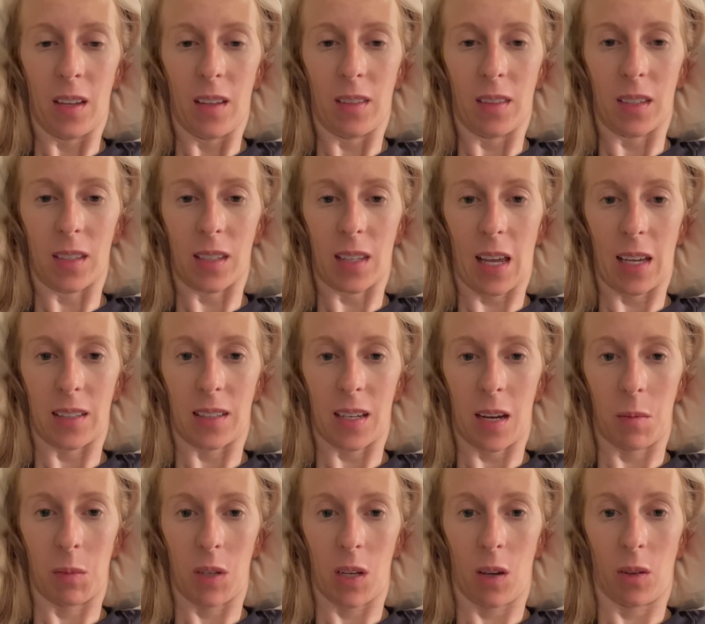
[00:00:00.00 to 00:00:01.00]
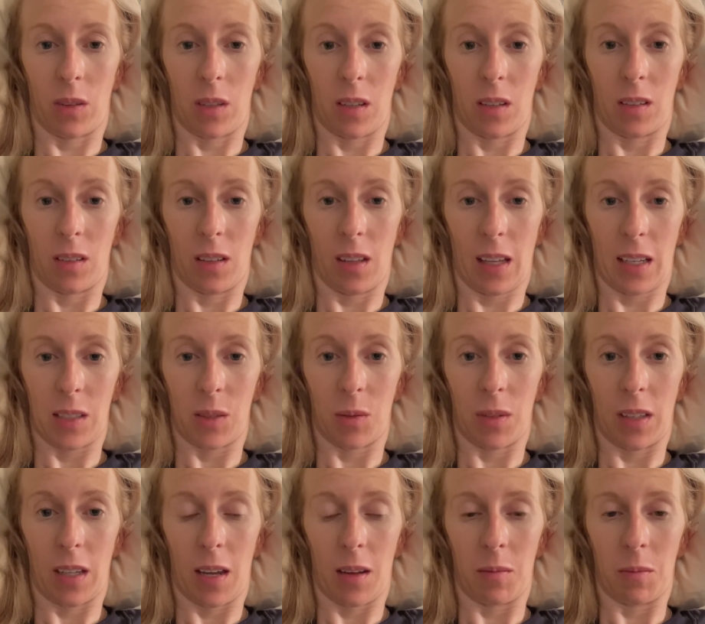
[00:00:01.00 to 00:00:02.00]
This last embryo, the last
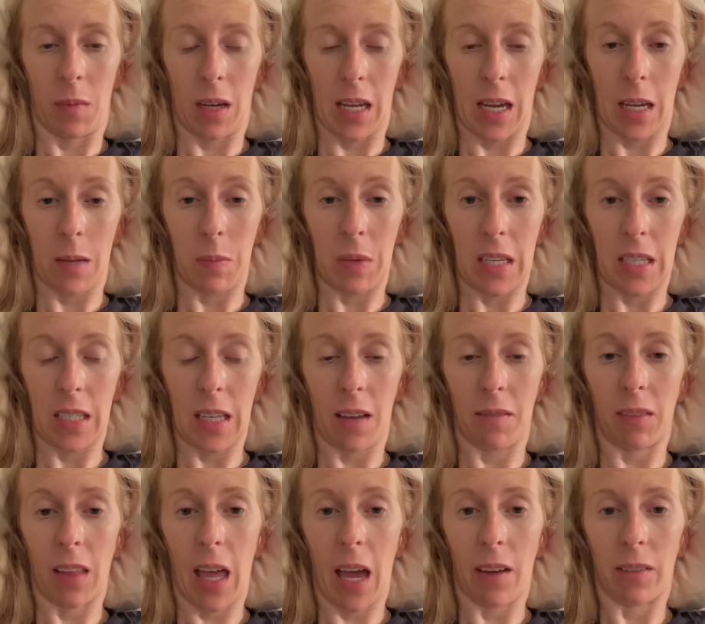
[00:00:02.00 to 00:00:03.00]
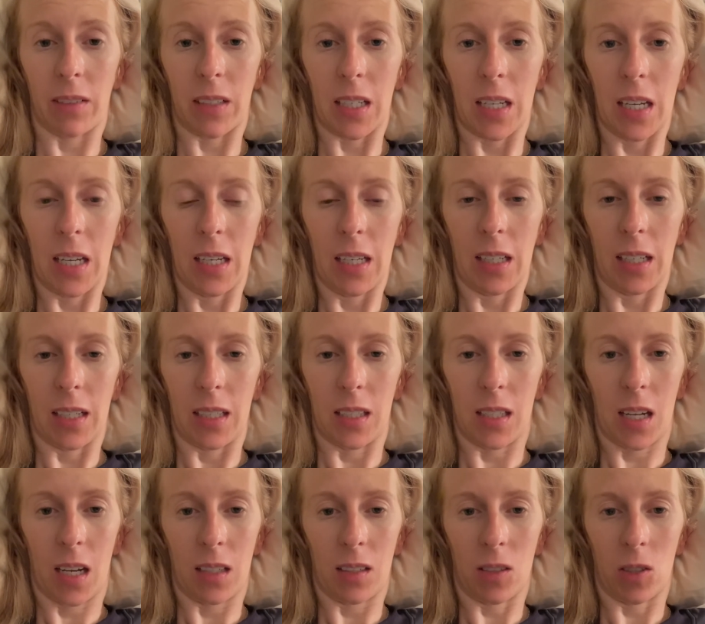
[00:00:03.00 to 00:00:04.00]
one that my IPs have left, has
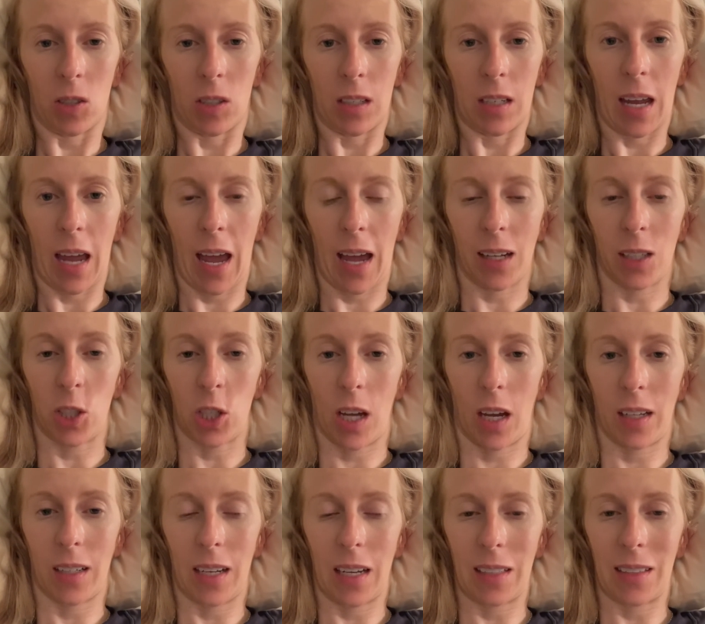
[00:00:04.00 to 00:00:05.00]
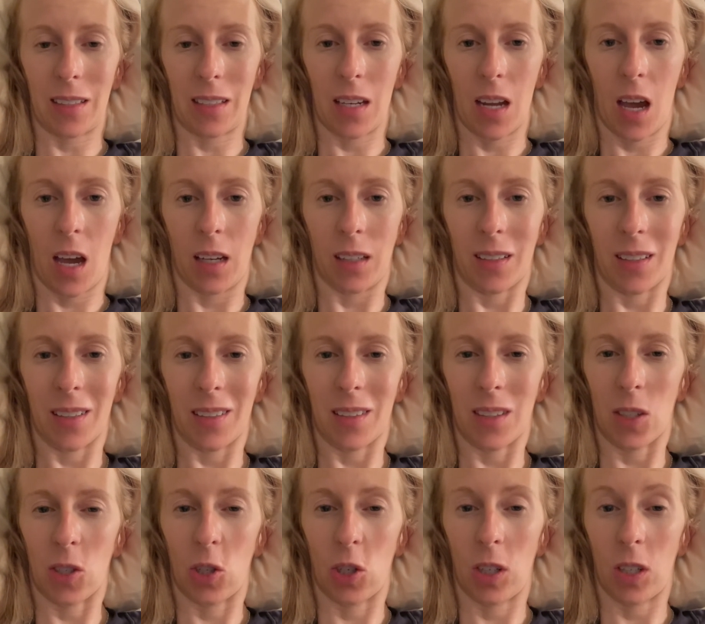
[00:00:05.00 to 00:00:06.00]
not started to hatch yet. It's not
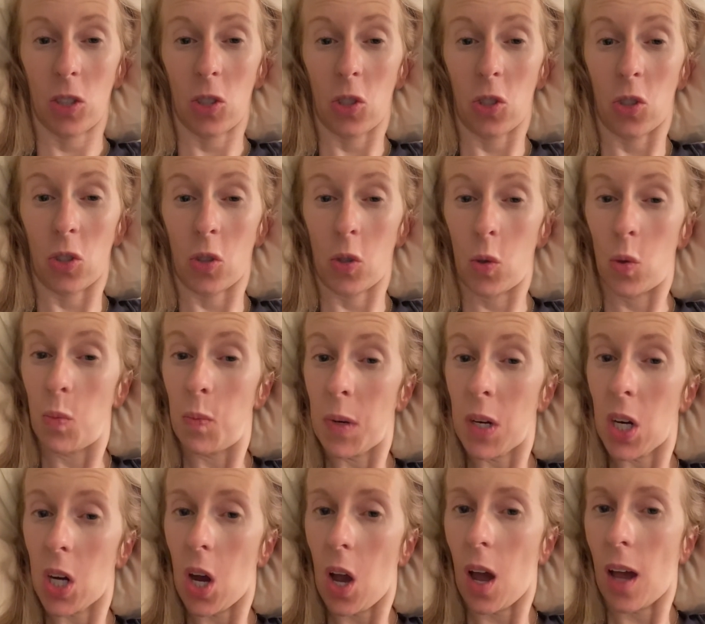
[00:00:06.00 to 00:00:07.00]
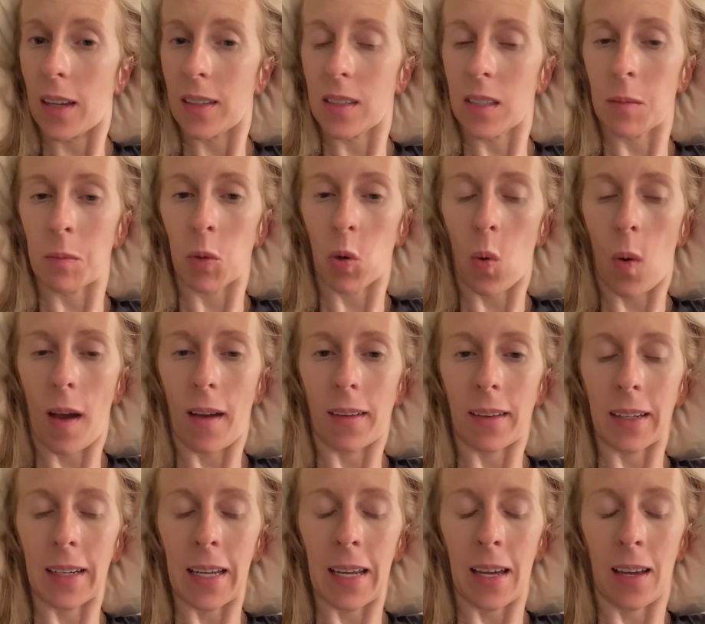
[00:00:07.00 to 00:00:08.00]
considered a super awesome
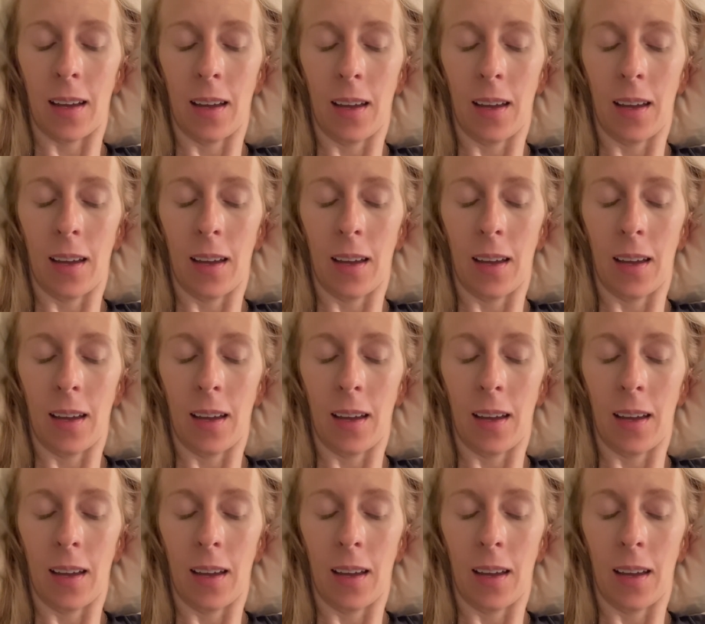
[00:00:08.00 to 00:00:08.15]
quality,